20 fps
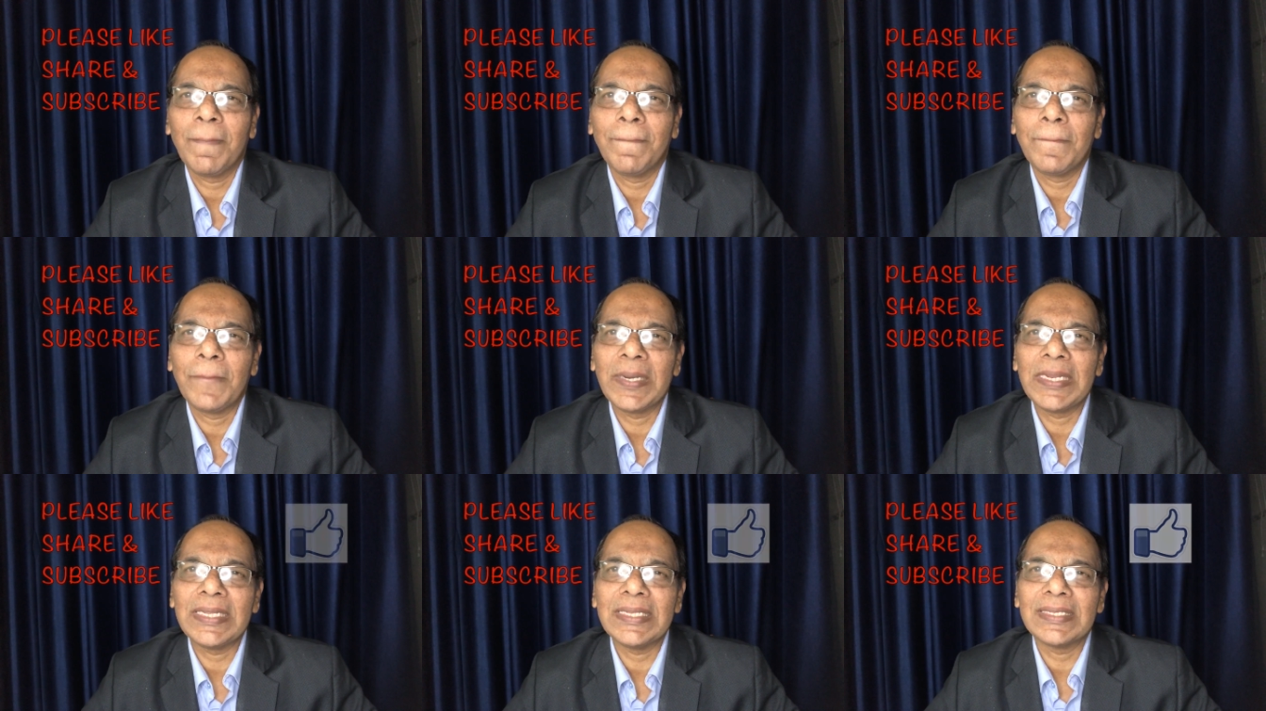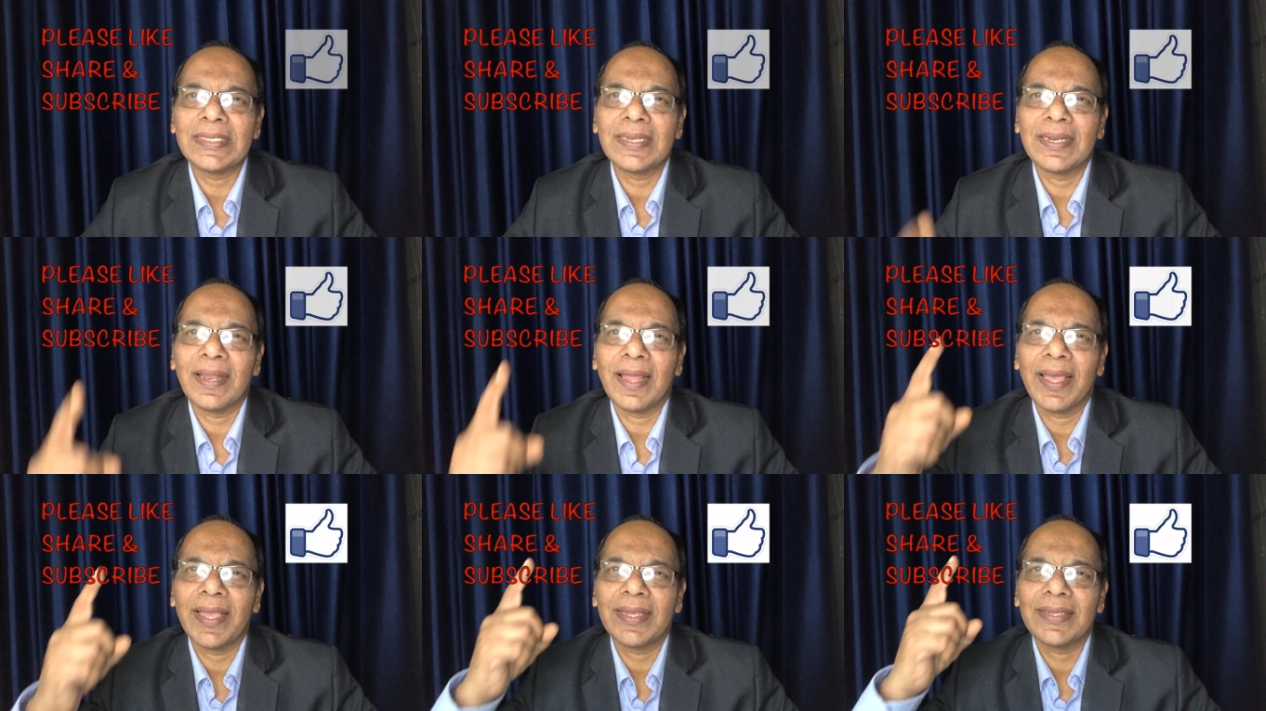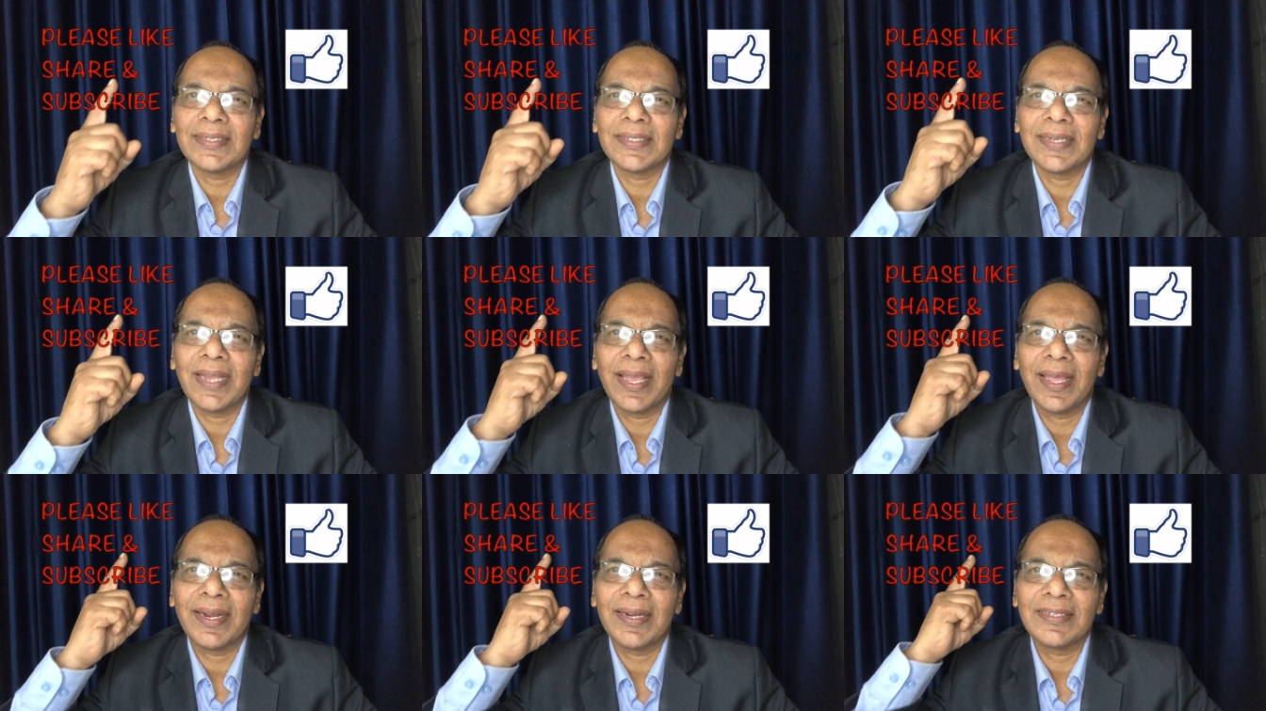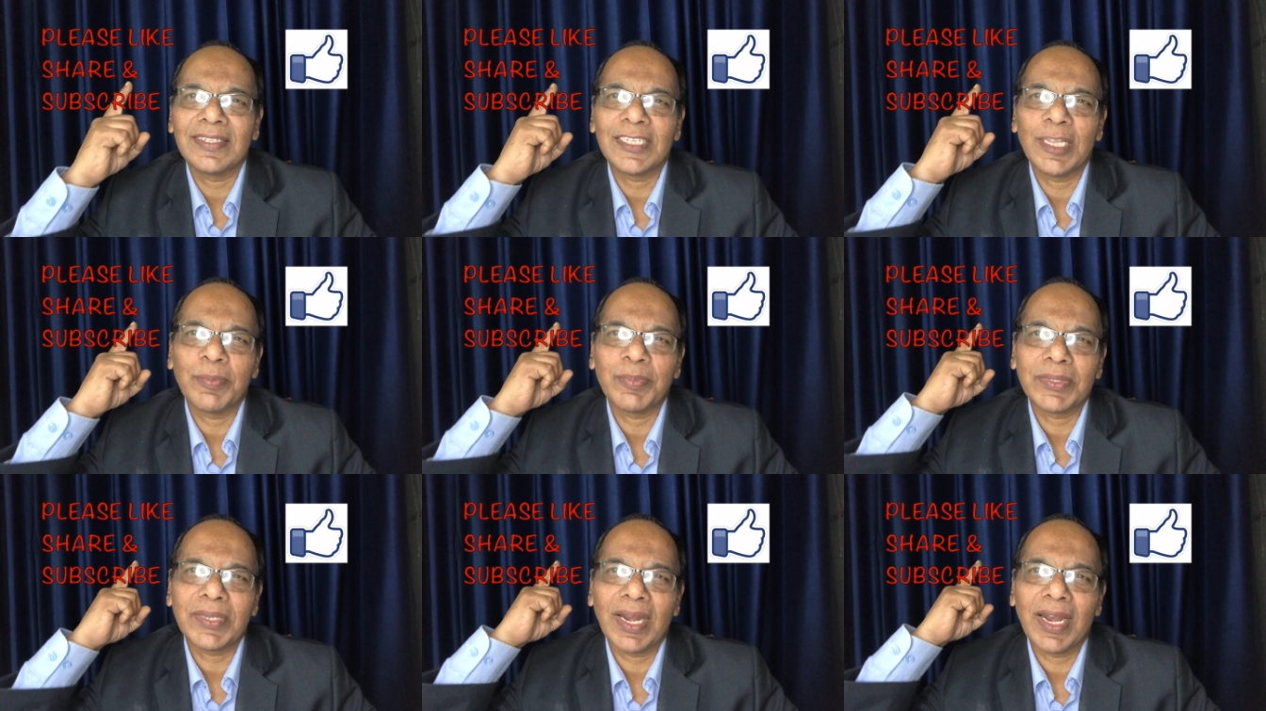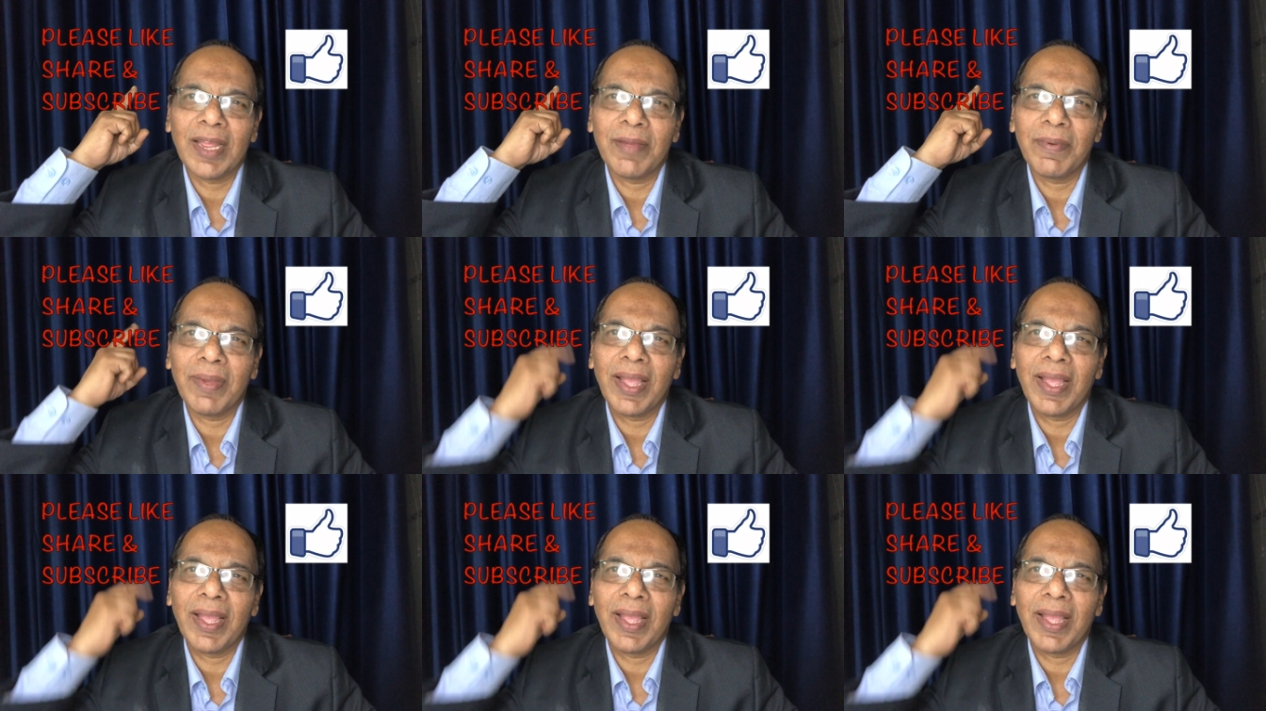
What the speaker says: please like, share, and subscribe,